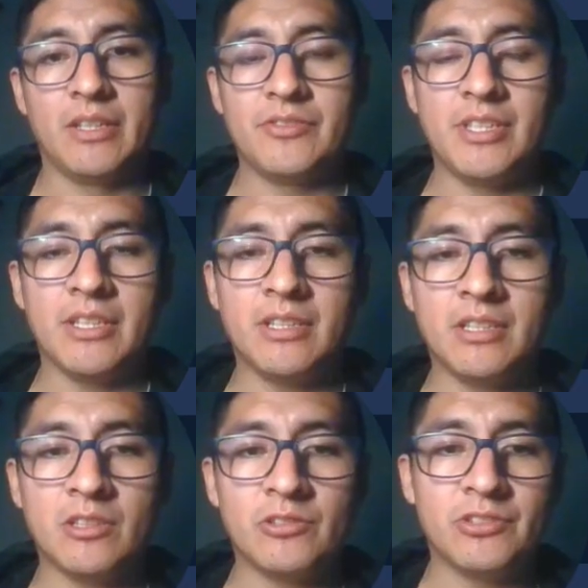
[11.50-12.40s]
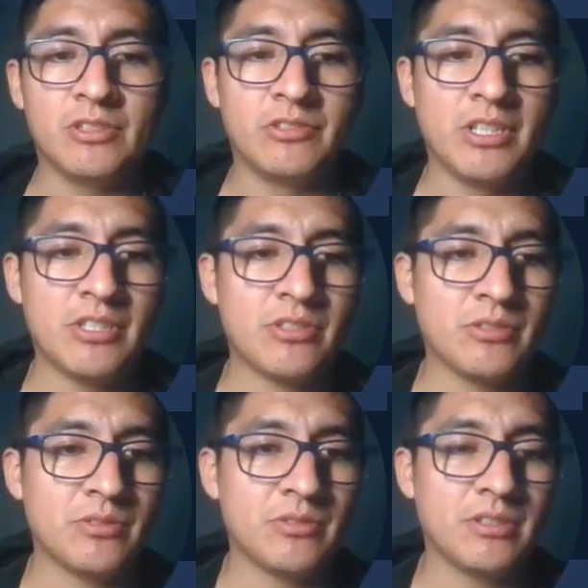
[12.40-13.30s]
taking in
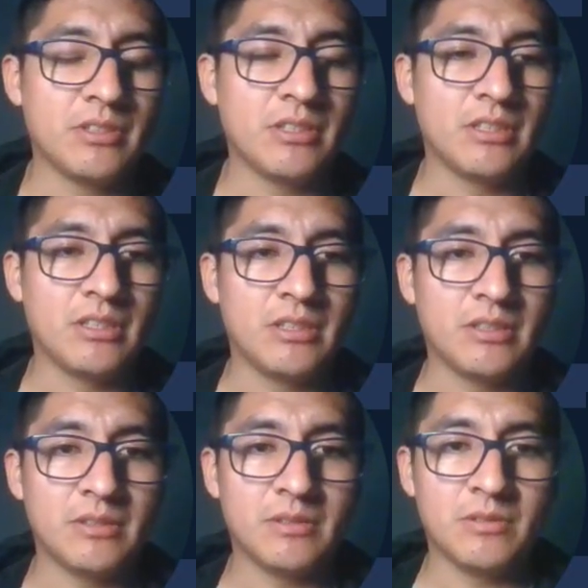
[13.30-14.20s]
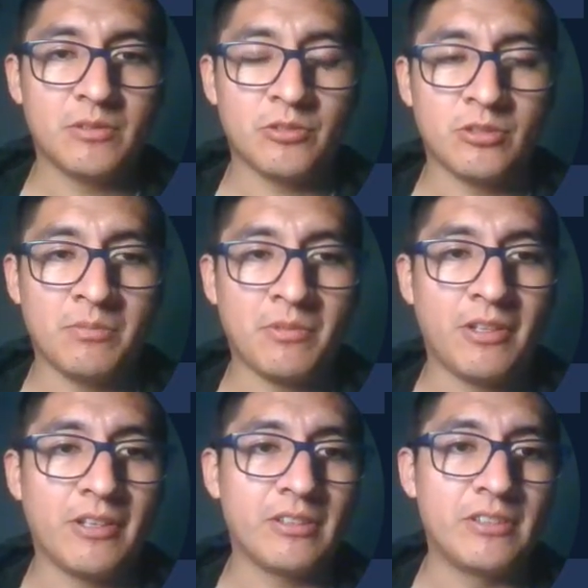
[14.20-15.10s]
consideration some
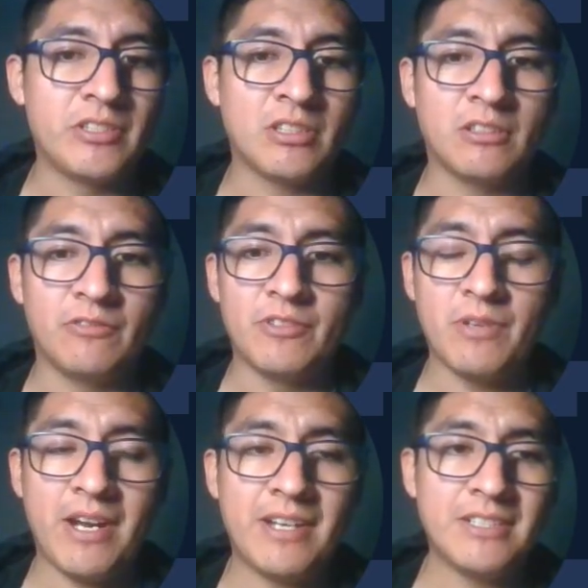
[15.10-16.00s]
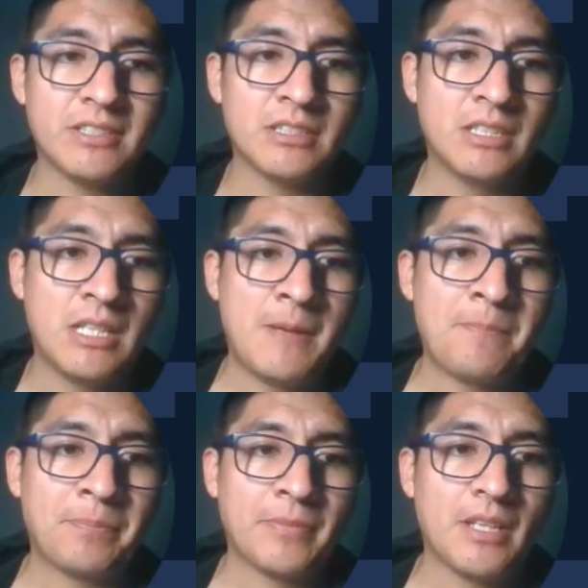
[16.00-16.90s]
characteristic of the runners
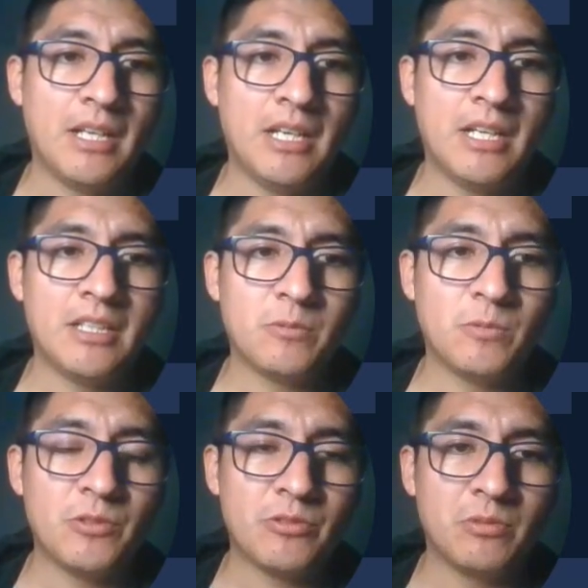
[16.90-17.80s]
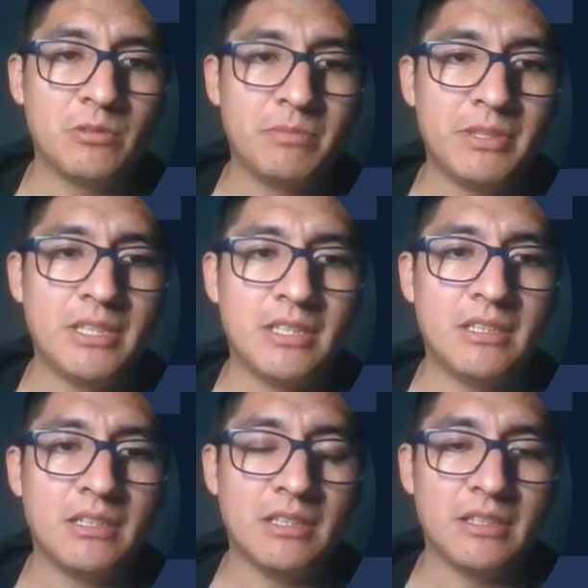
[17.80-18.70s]
and which will
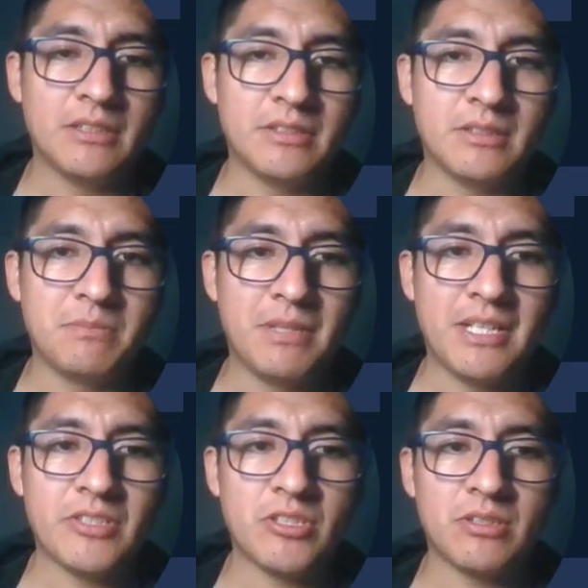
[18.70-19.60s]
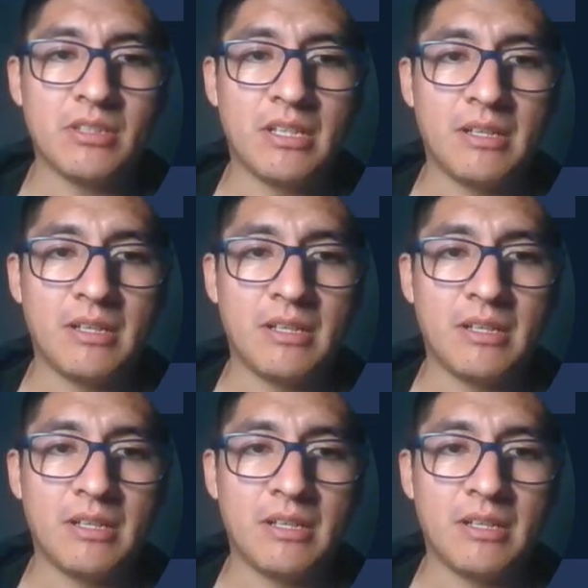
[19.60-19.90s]
be the best